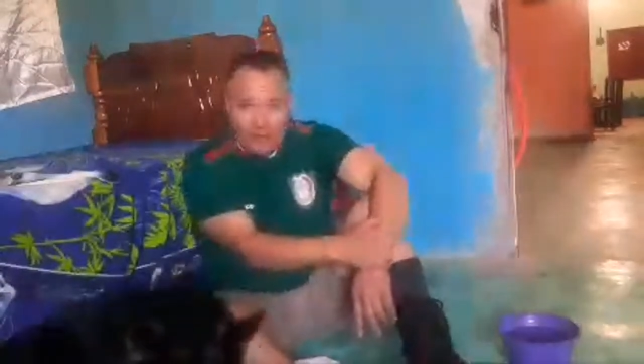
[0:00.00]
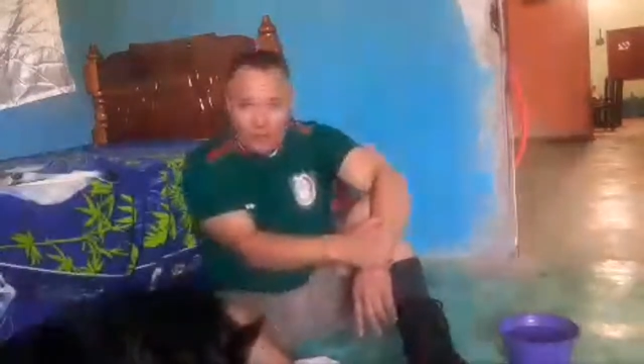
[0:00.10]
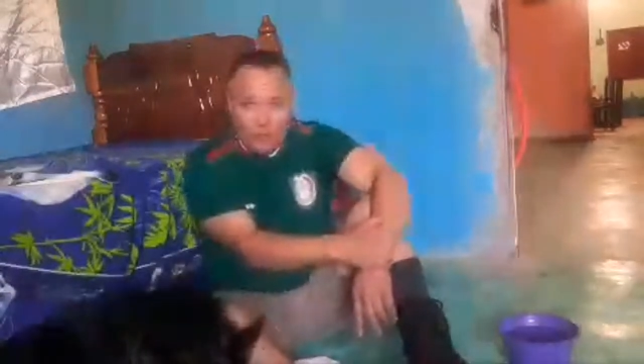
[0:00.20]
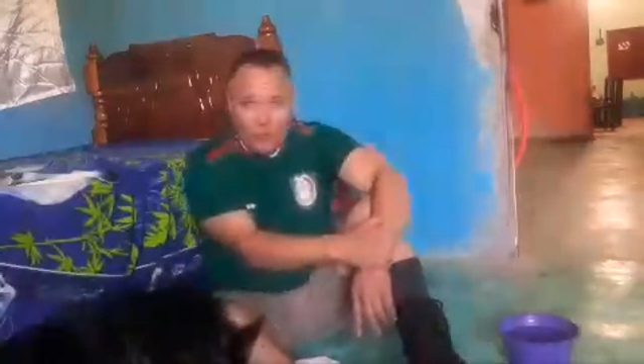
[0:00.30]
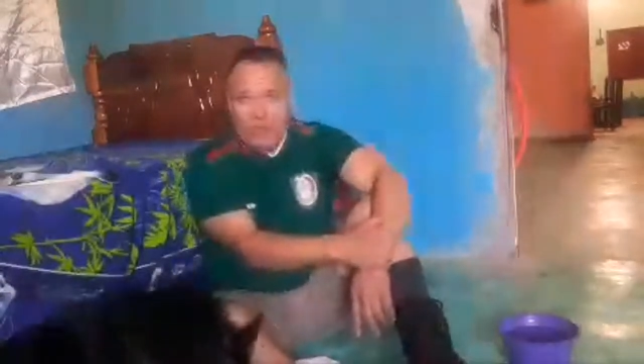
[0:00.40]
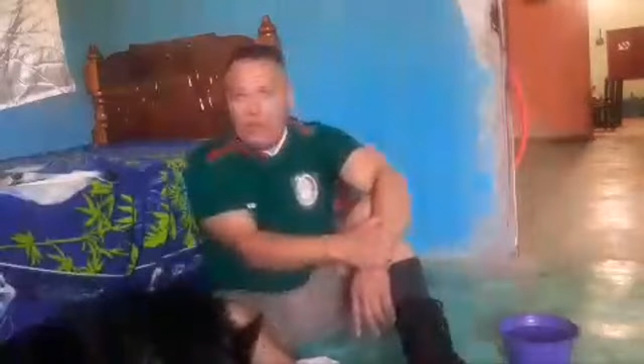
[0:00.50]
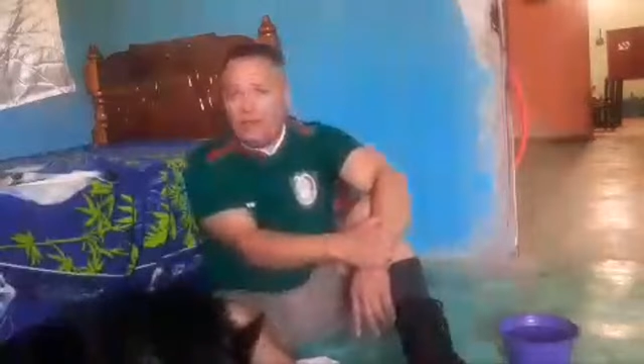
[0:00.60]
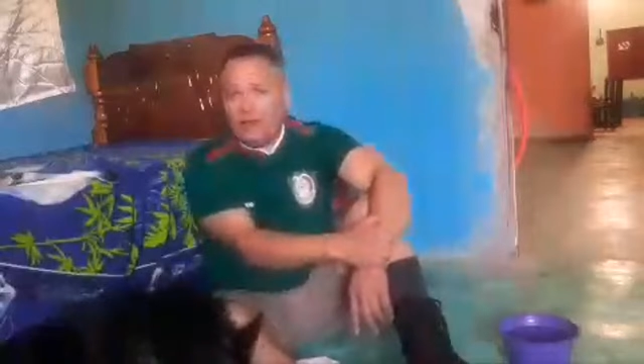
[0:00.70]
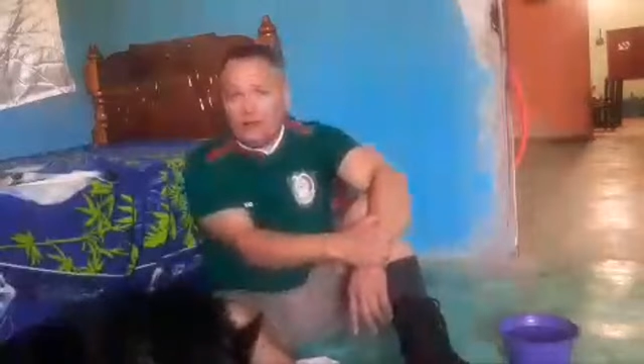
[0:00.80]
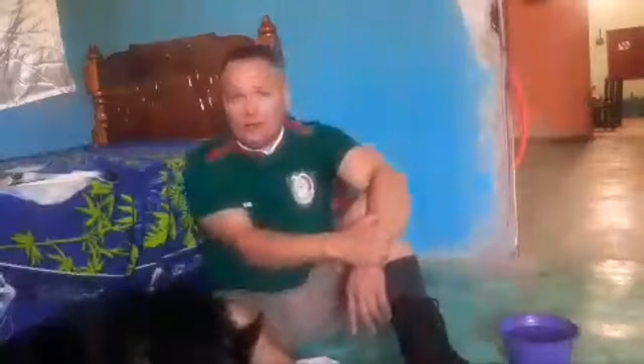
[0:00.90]

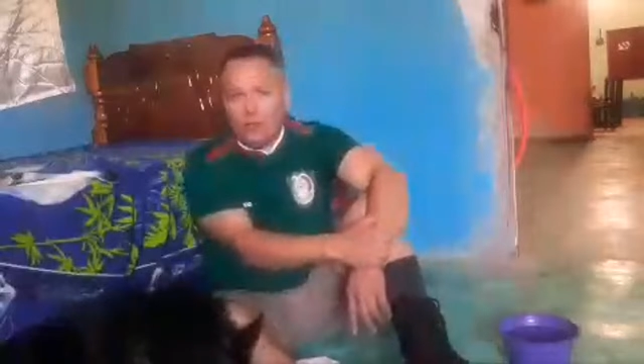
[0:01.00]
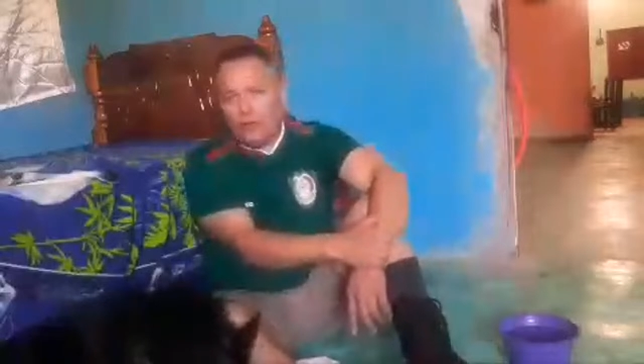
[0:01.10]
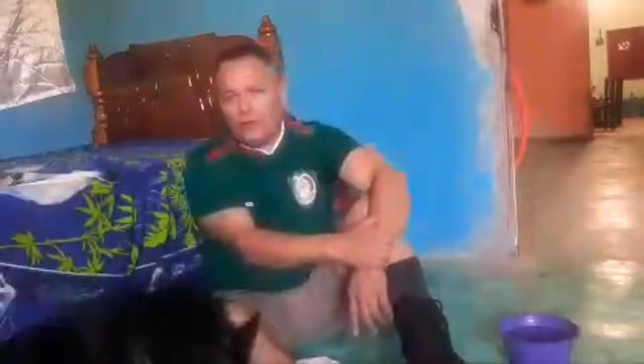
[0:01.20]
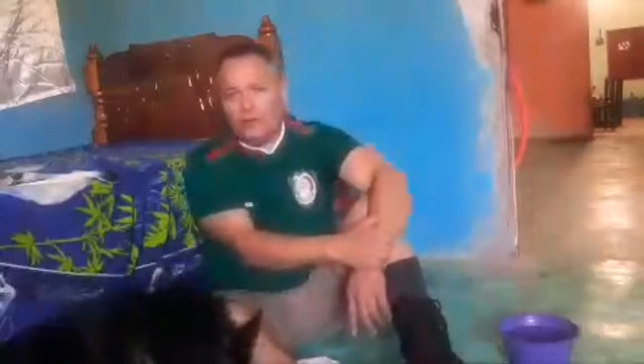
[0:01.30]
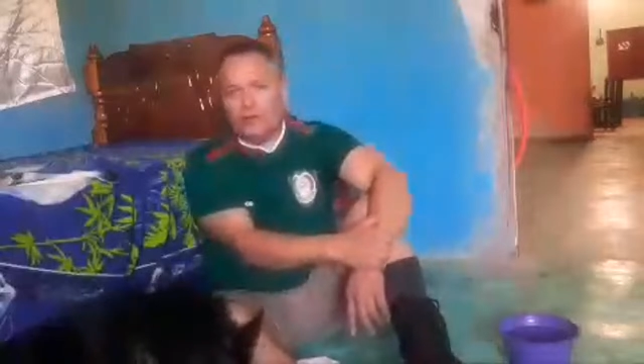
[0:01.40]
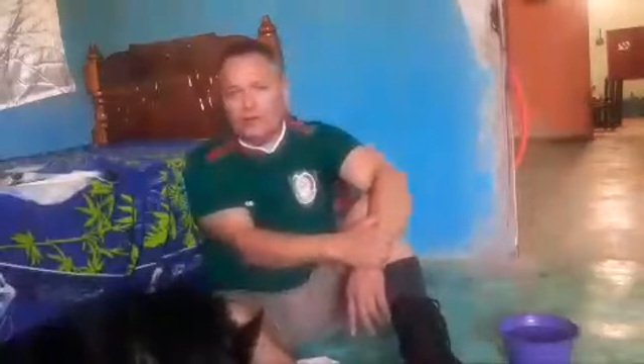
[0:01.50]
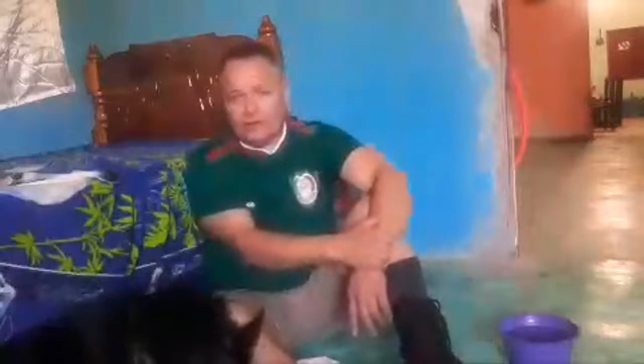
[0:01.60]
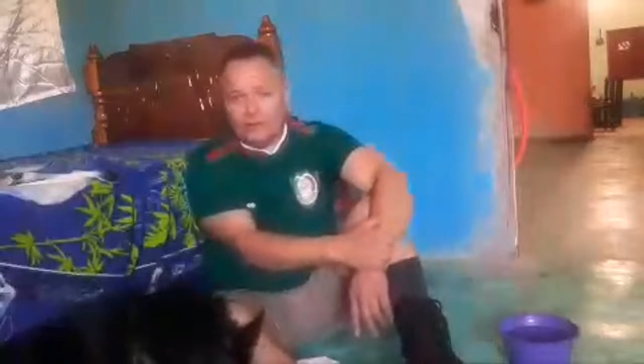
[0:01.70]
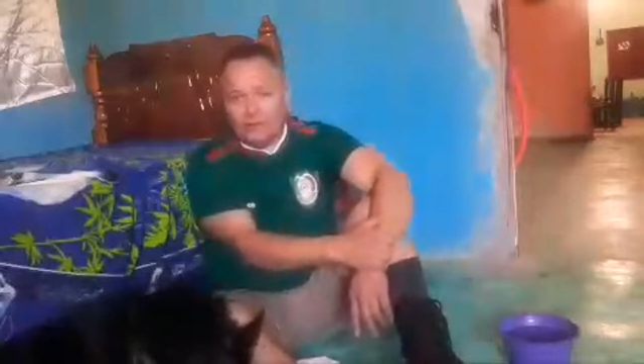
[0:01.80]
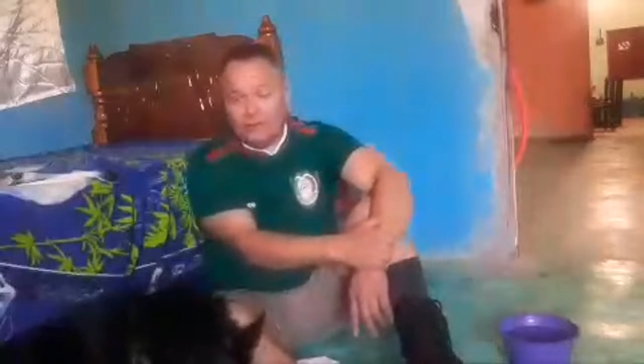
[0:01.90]
warriorism.
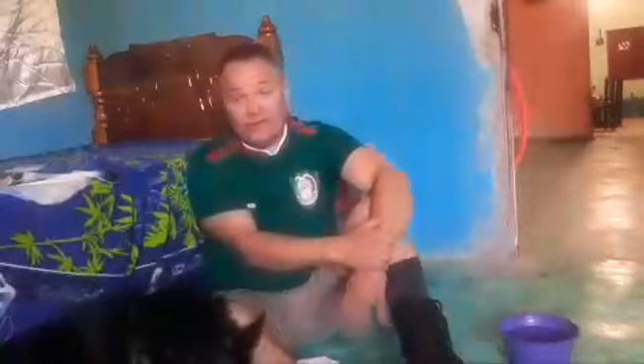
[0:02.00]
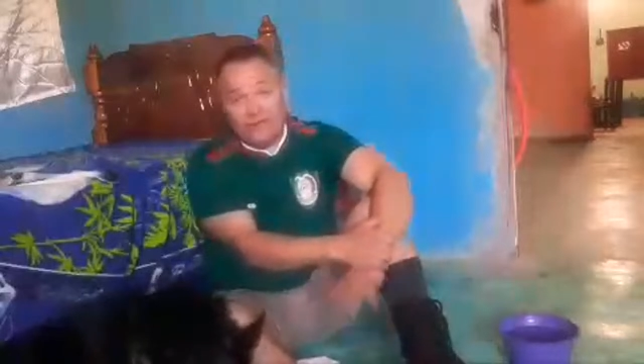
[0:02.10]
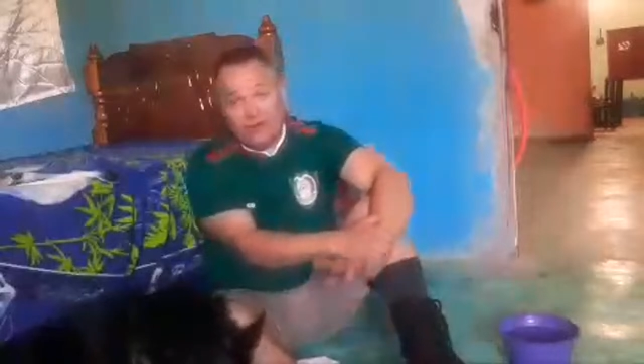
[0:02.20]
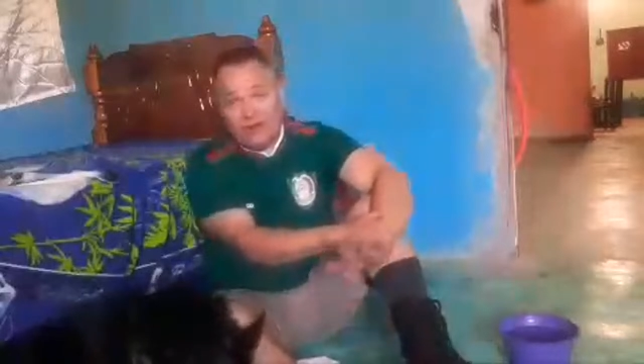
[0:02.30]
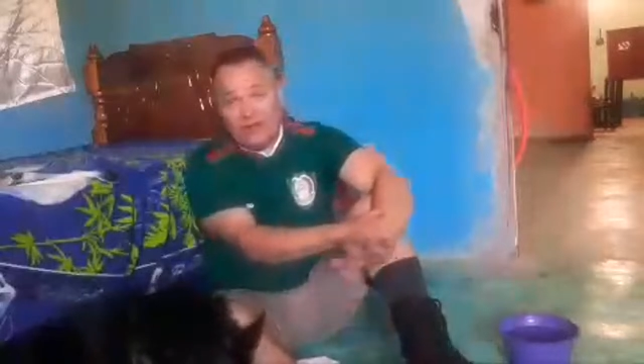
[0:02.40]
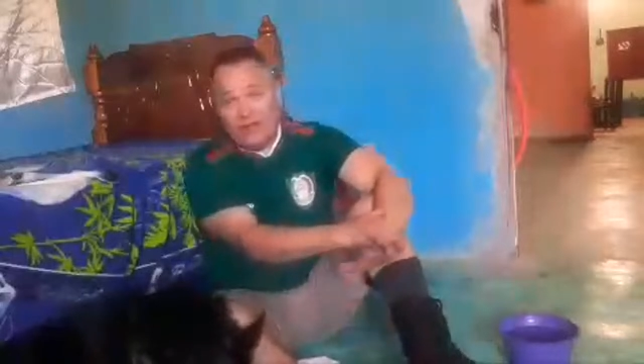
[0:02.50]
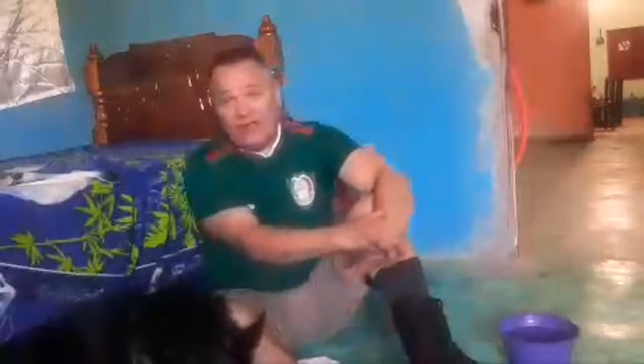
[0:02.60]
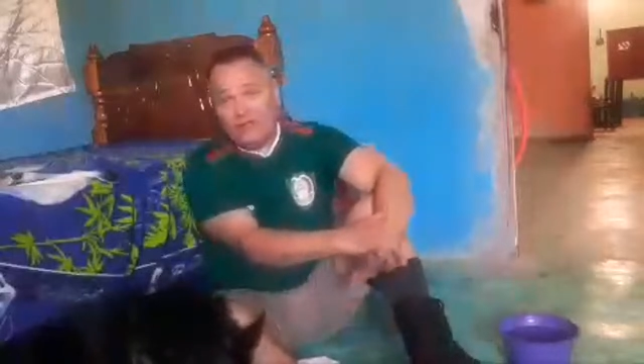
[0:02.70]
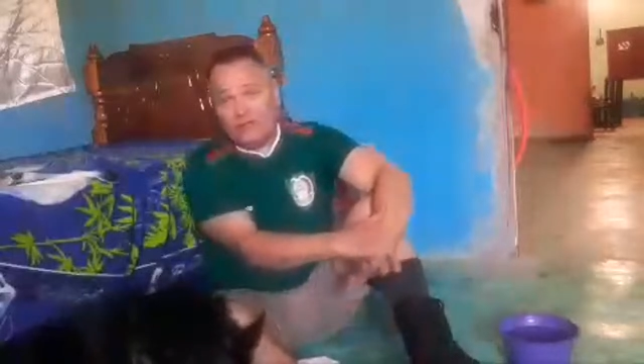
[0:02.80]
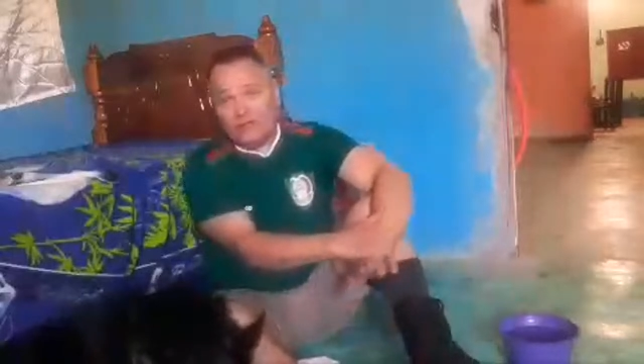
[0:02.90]
It's very
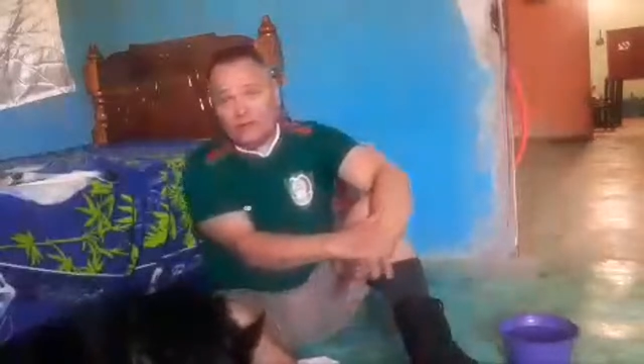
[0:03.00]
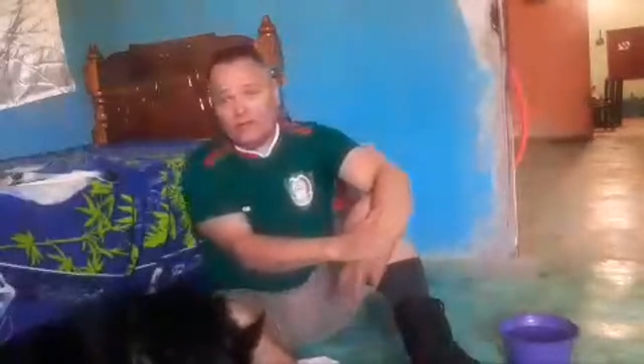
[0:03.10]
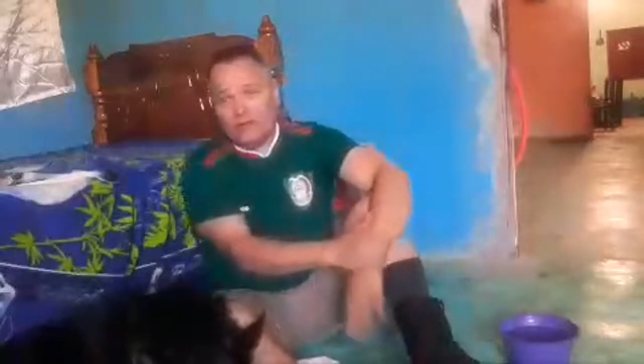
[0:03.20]
dangerous.